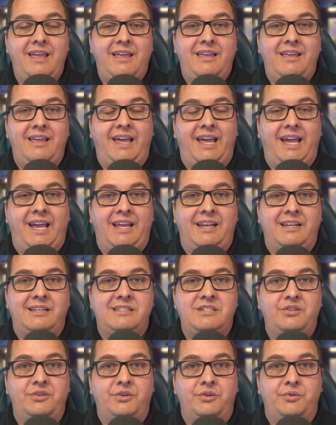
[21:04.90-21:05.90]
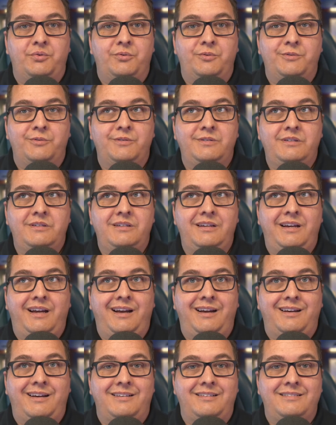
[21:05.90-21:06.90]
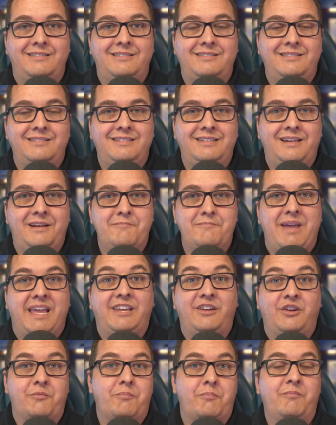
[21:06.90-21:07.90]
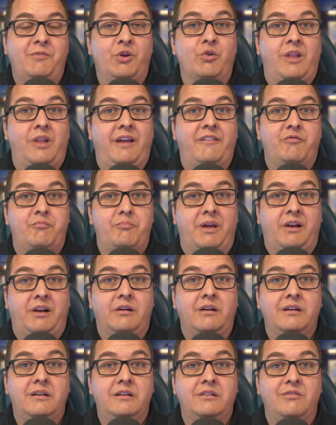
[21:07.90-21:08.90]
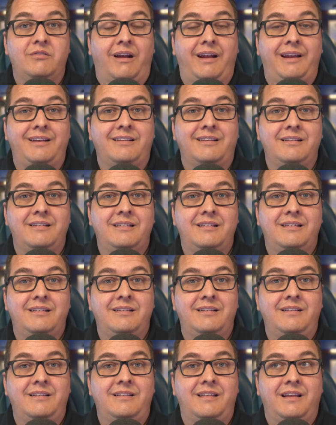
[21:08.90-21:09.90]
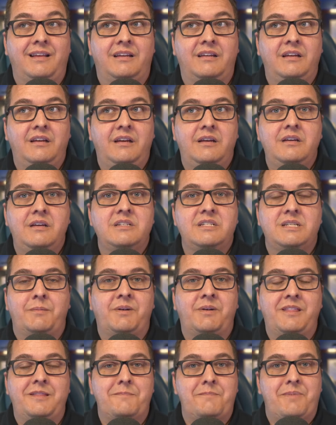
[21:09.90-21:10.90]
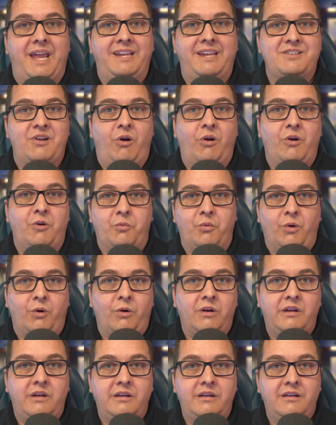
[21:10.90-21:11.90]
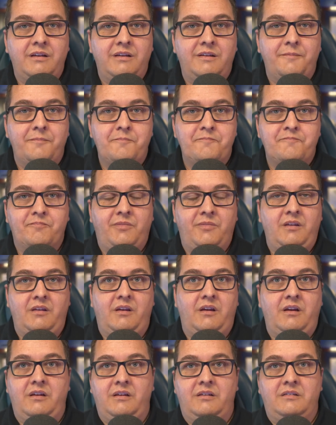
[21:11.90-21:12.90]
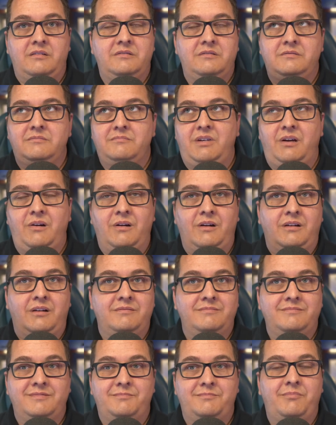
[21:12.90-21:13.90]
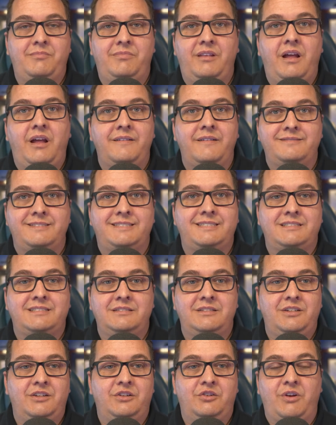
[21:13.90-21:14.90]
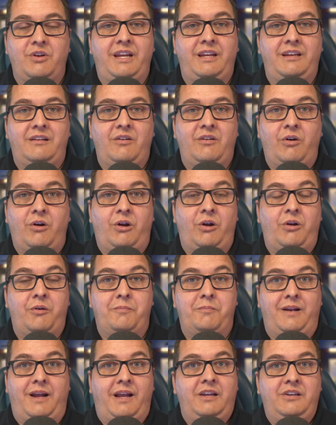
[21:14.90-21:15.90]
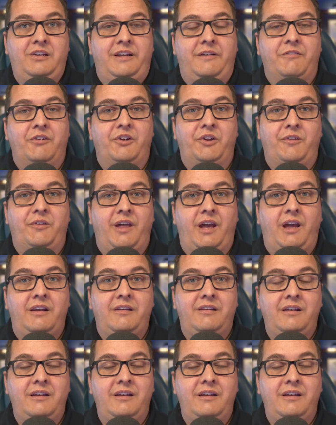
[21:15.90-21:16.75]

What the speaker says: and to make your life better, right? Like somebody that paints artwork. Oh, my heart loves great art, but I could never do that.